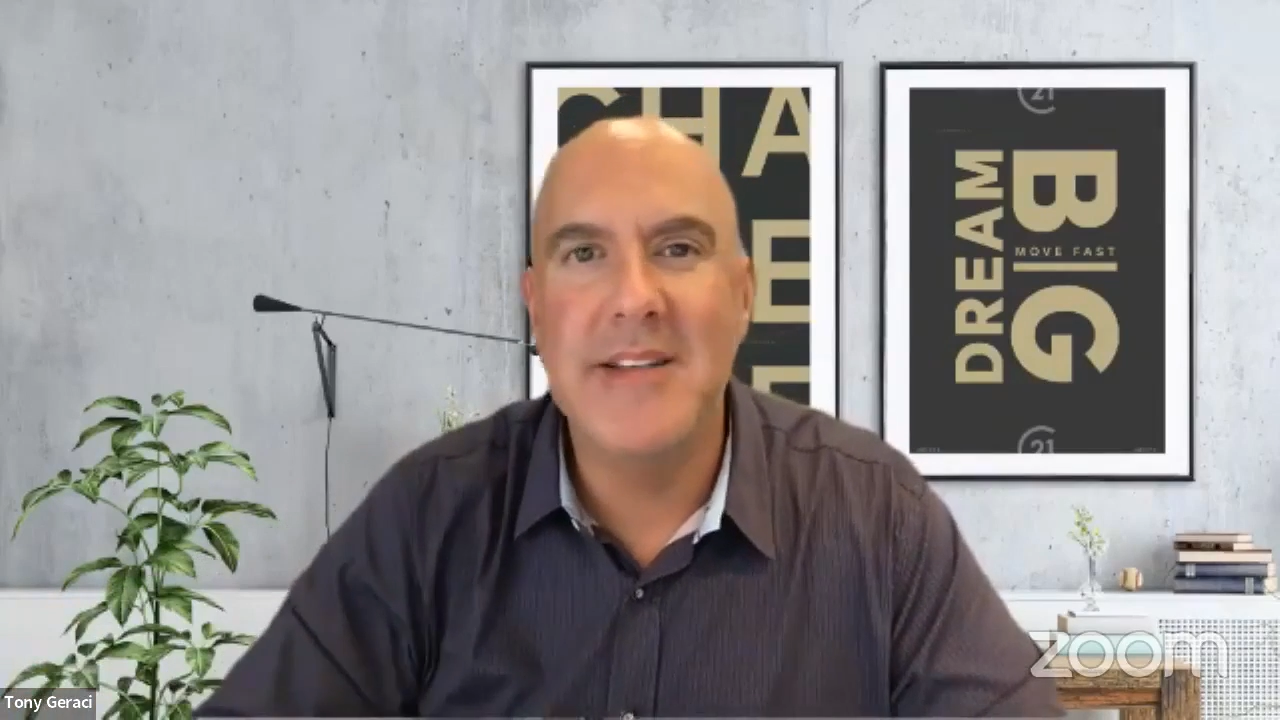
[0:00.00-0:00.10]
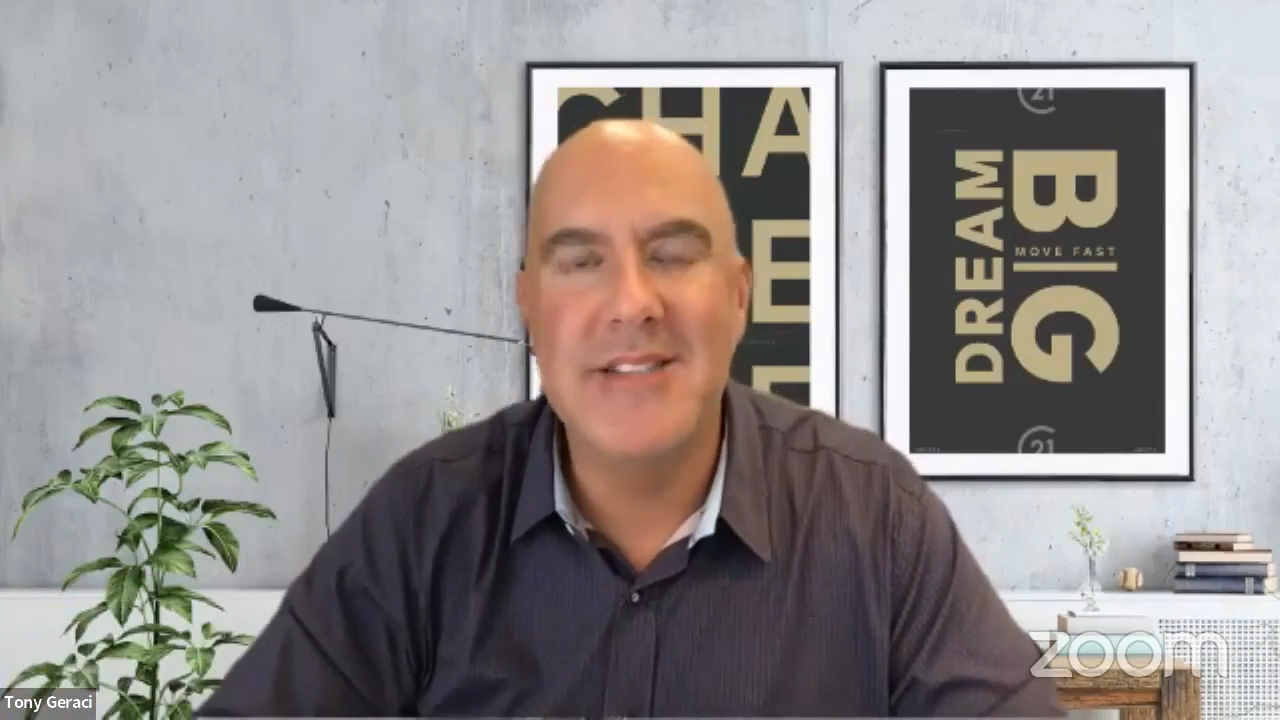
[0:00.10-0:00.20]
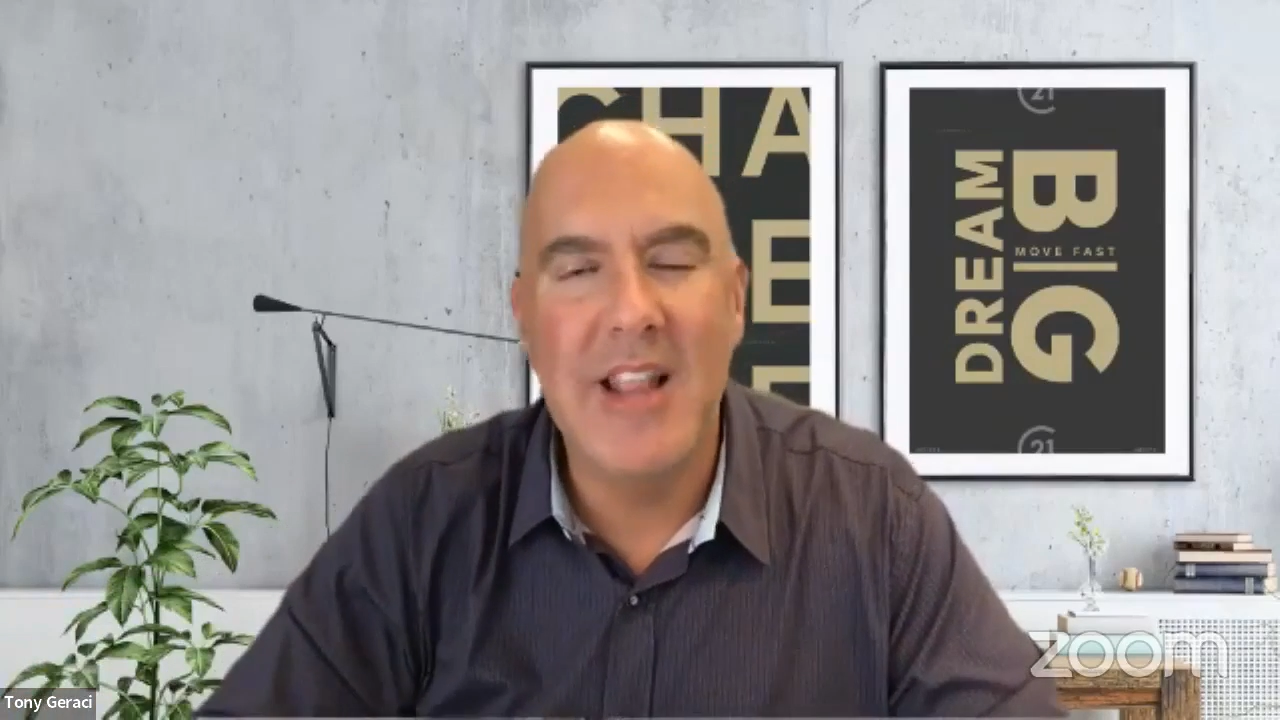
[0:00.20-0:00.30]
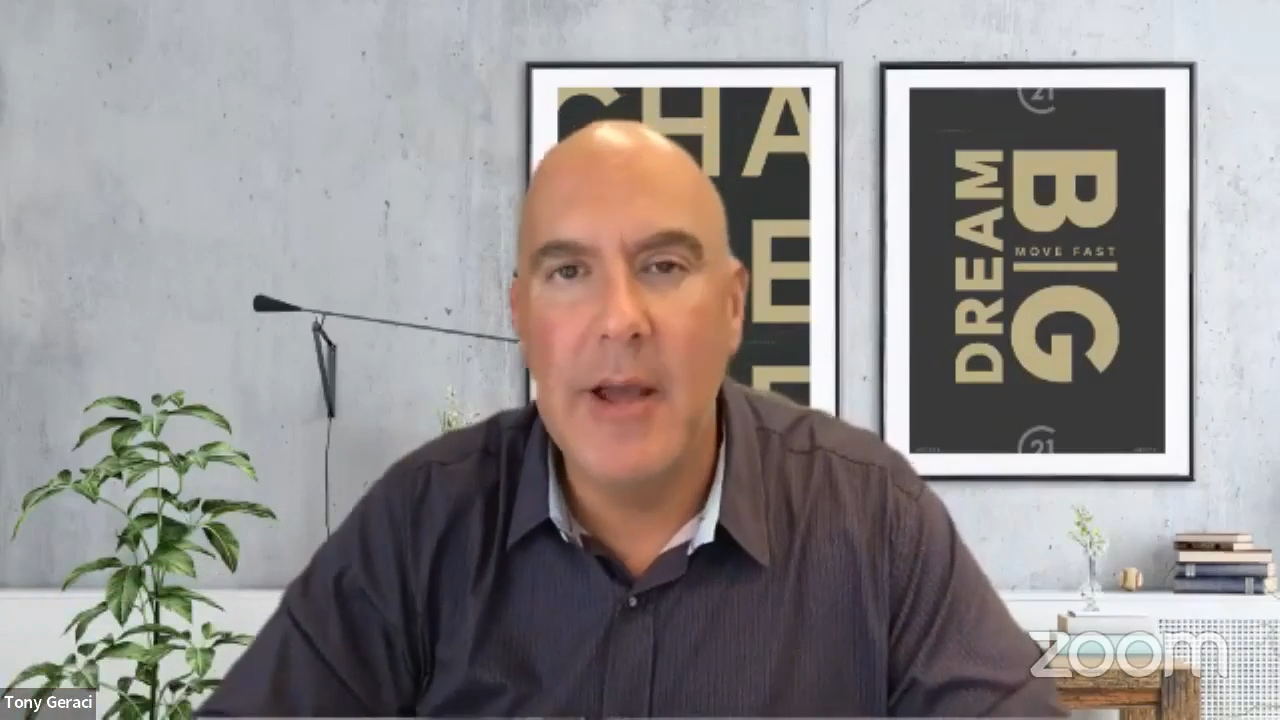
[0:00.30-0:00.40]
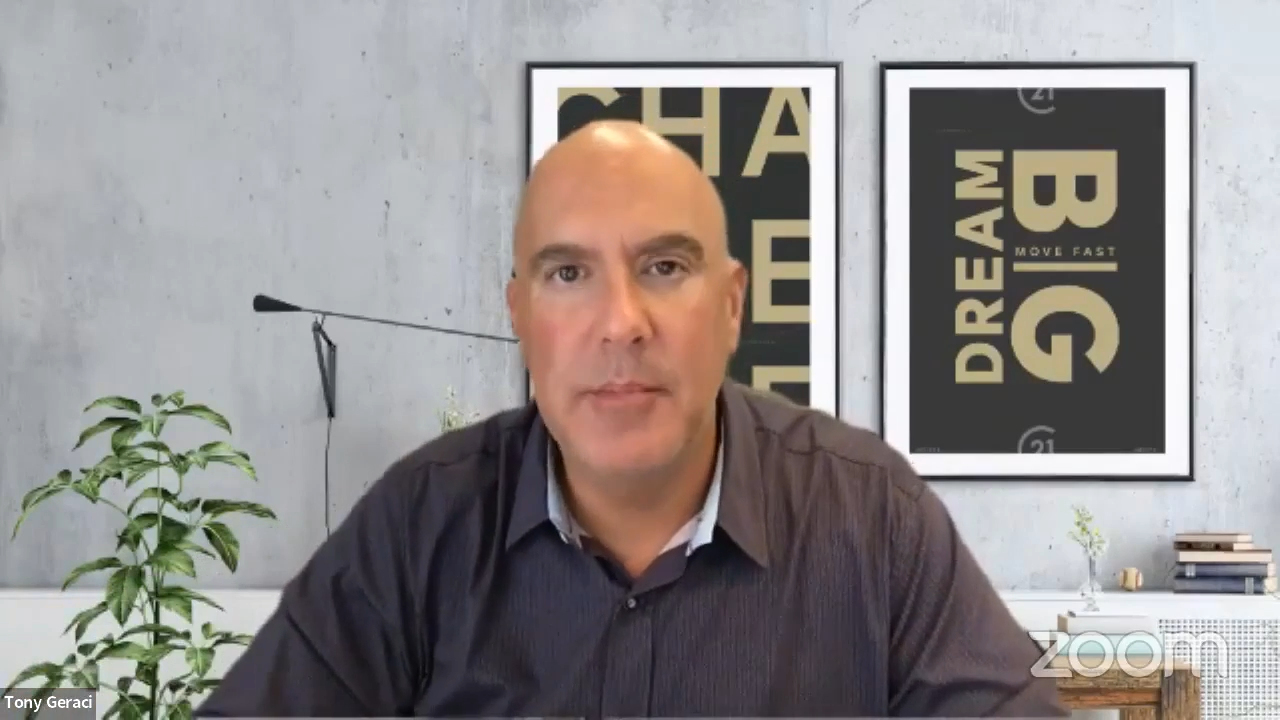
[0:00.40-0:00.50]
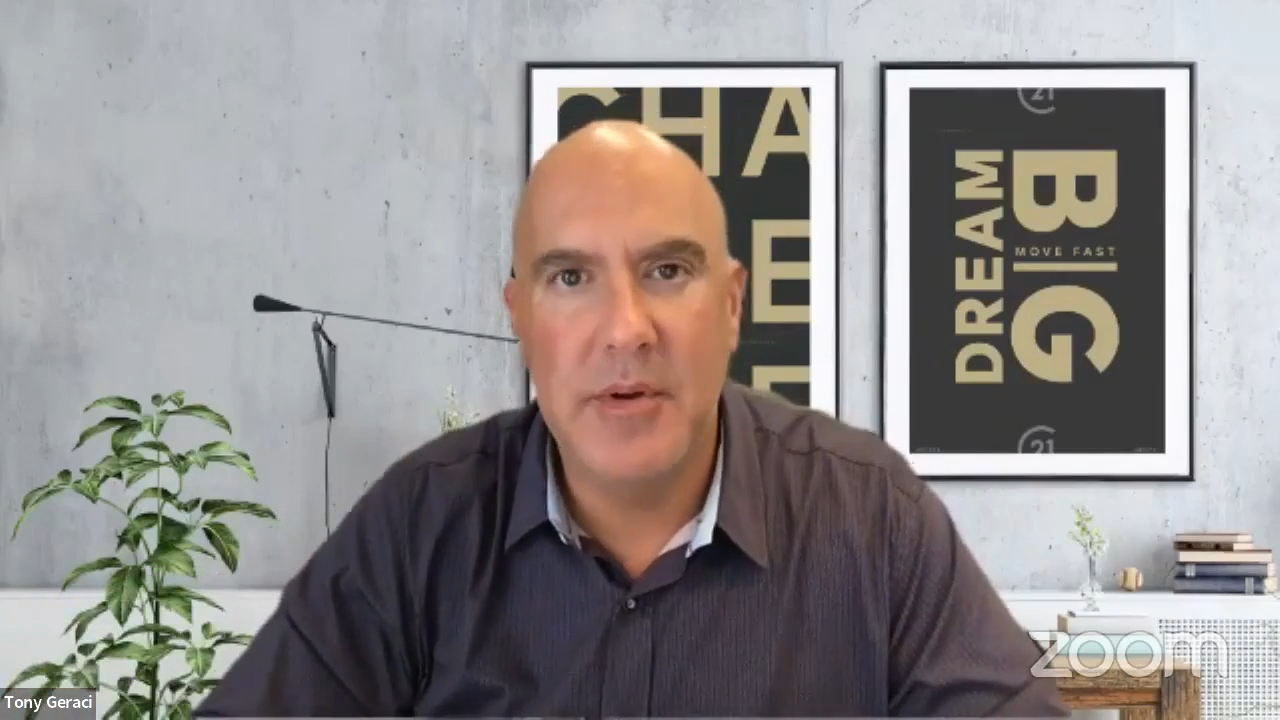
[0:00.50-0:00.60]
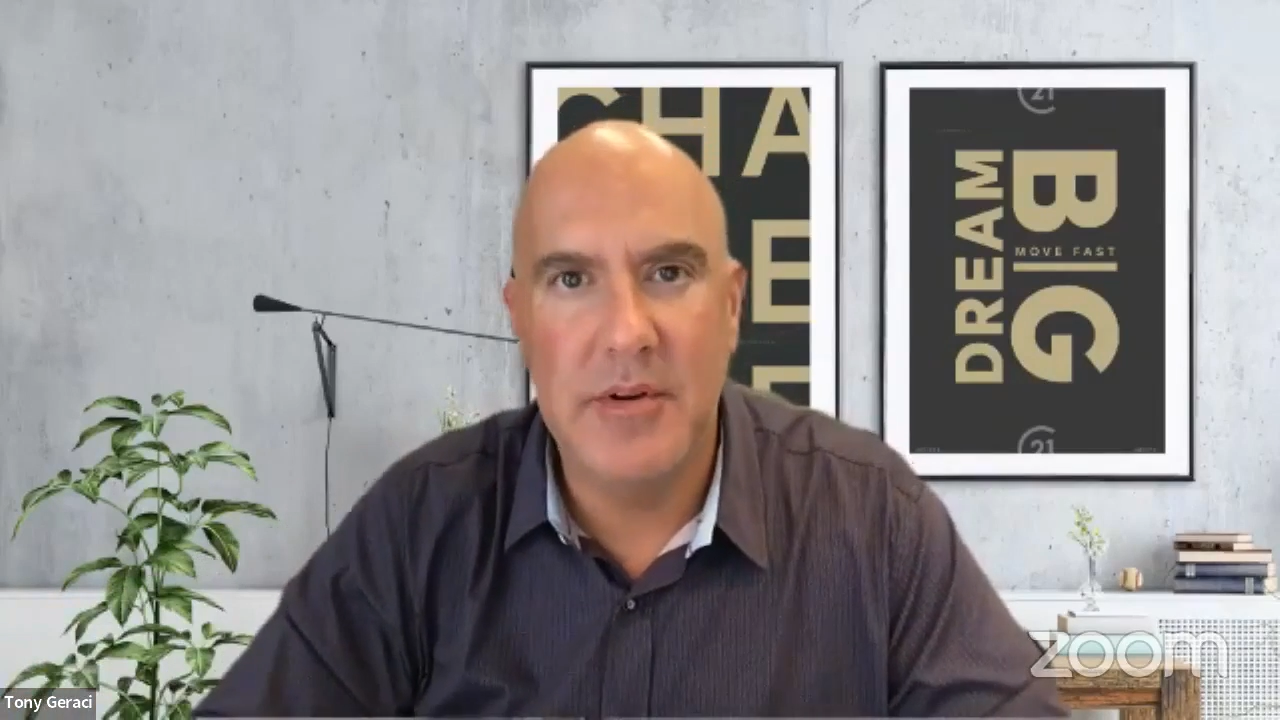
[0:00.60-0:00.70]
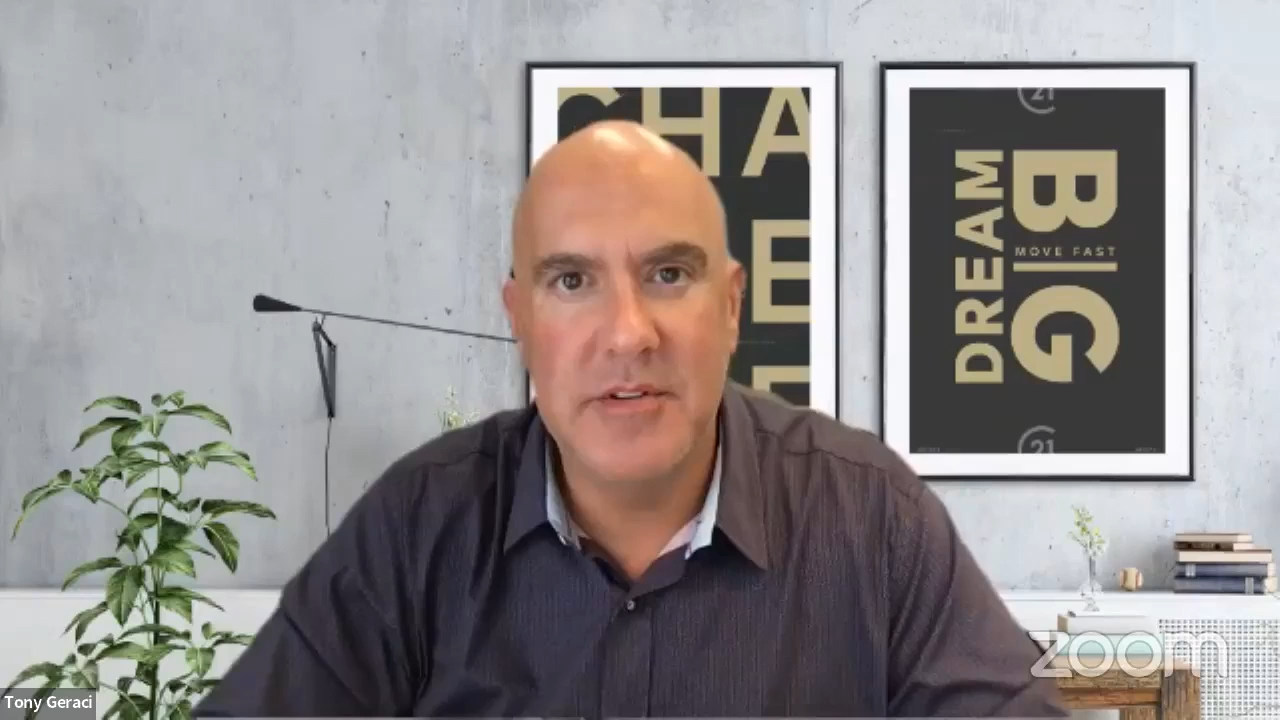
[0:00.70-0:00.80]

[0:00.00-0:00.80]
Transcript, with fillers: slept or